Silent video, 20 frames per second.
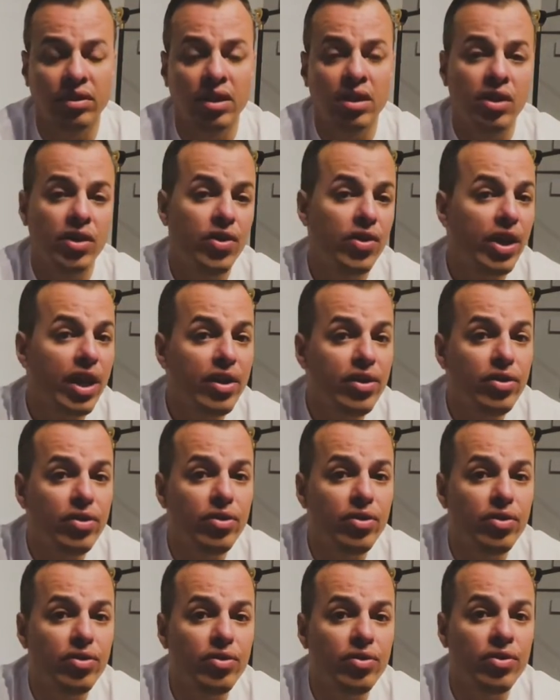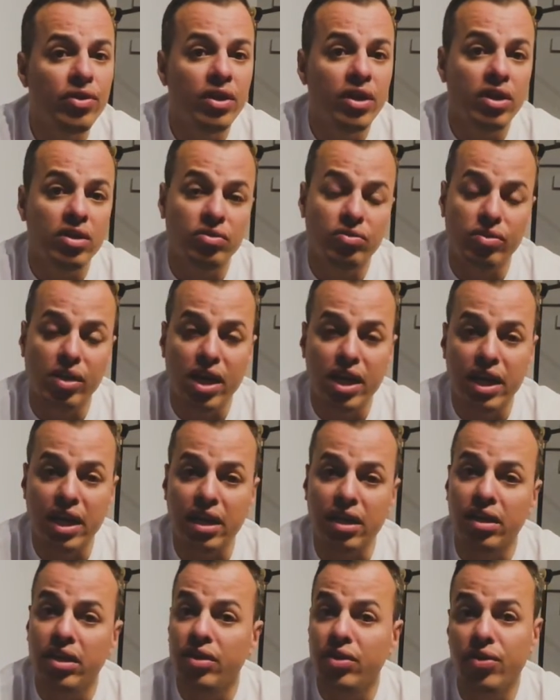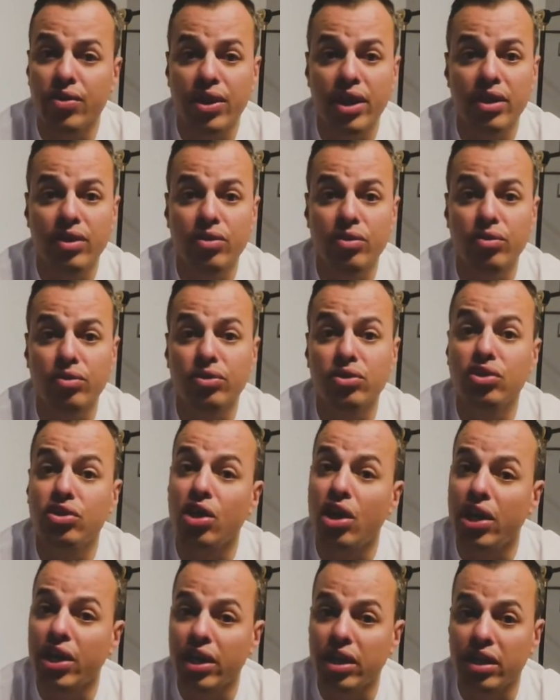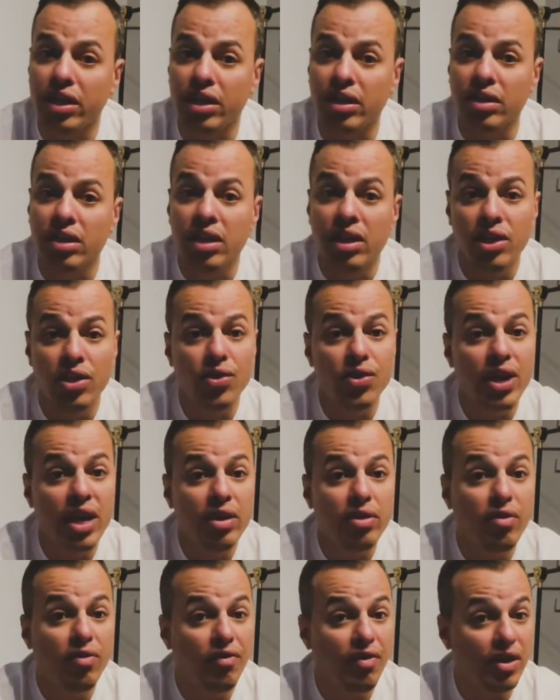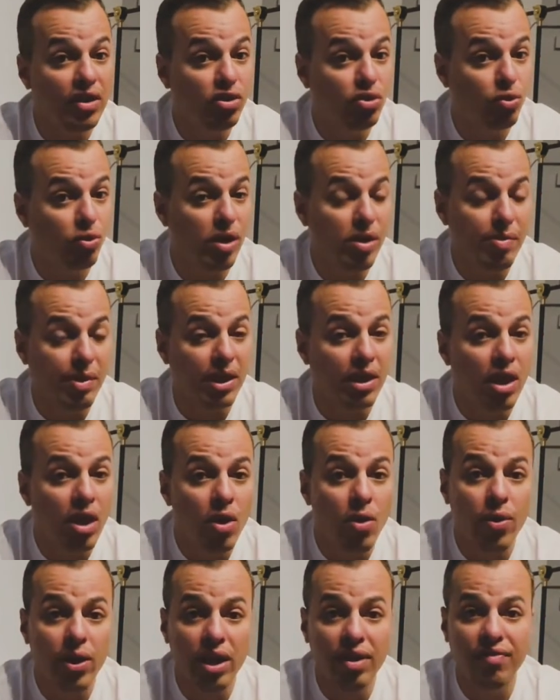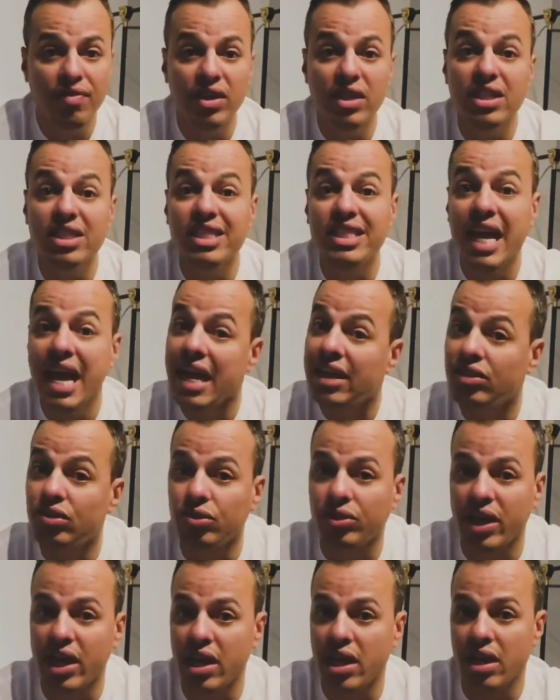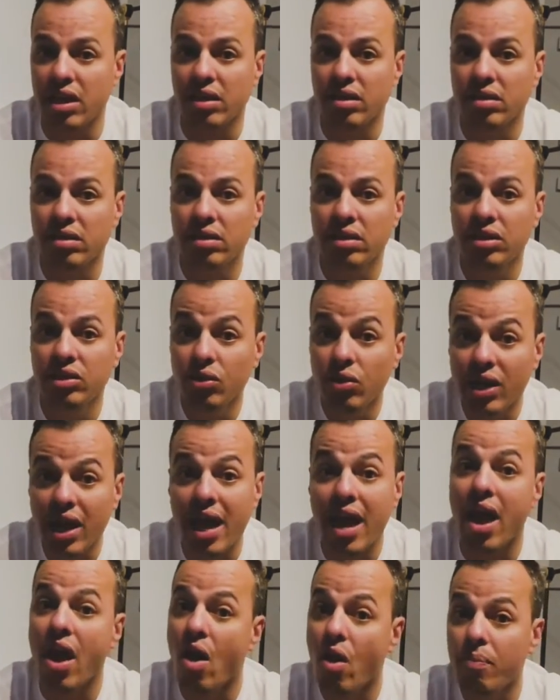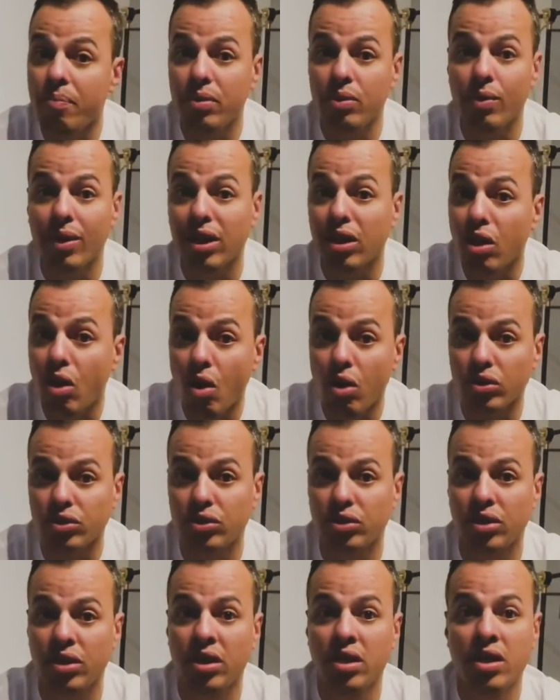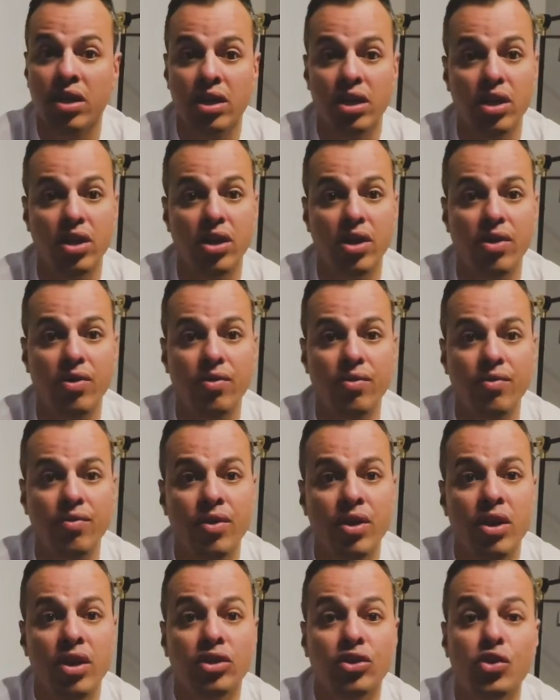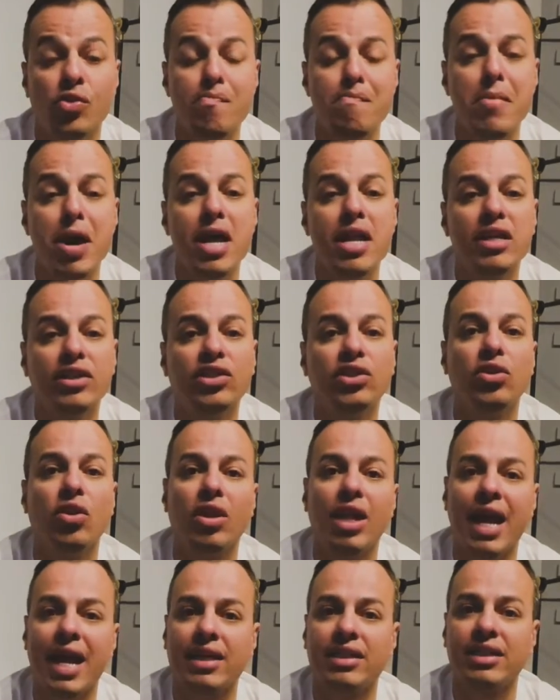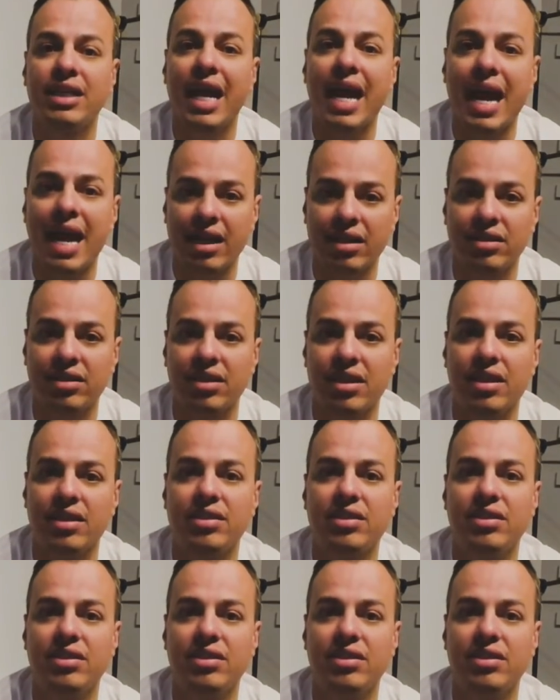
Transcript: You can do running, you can do cycling, you can do fin swimming, or even stair training. It's going to help you a lot, to manage your lactic acid.